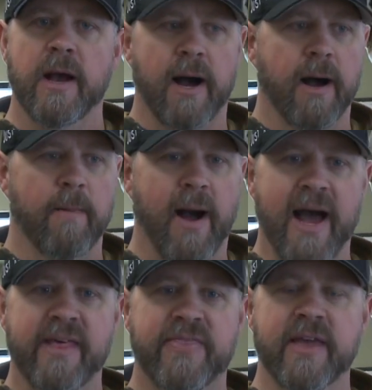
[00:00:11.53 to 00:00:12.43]

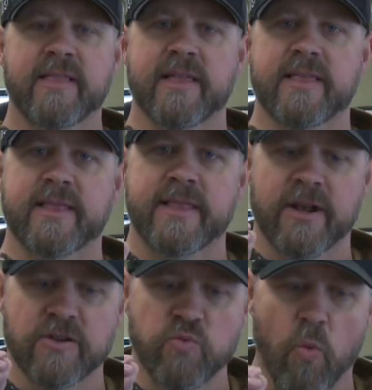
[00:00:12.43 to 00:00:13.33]
I think that
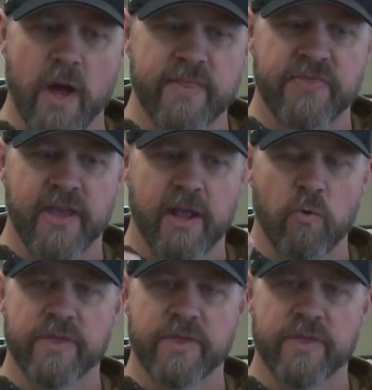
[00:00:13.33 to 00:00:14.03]
there's one thing